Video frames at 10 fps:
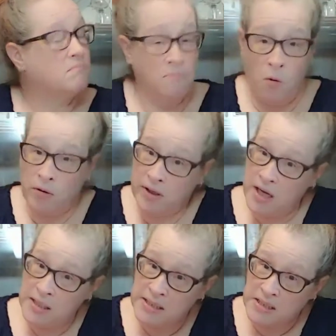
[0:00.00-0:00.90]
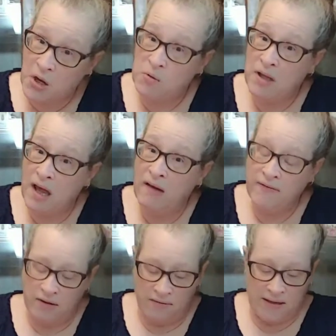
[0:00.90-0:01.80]
more gusto
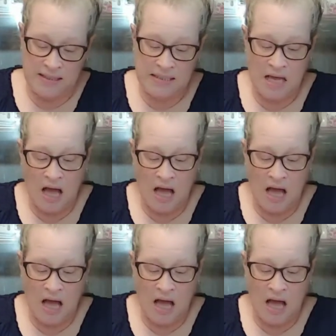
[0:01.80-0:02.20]
left of this,